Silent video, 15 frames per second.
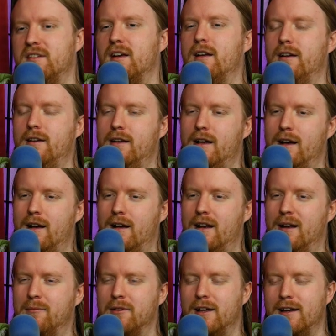done it yeah and
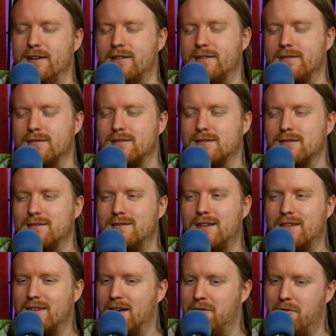i'm like
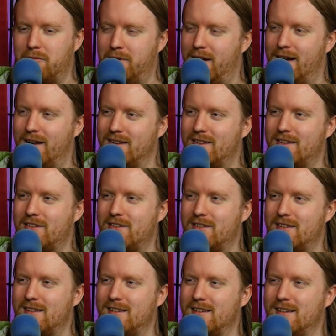that's not what we asked
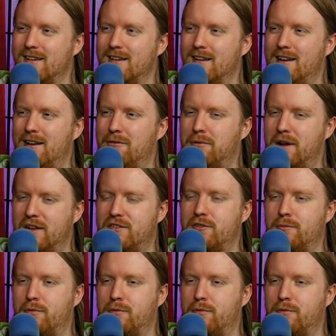we asked your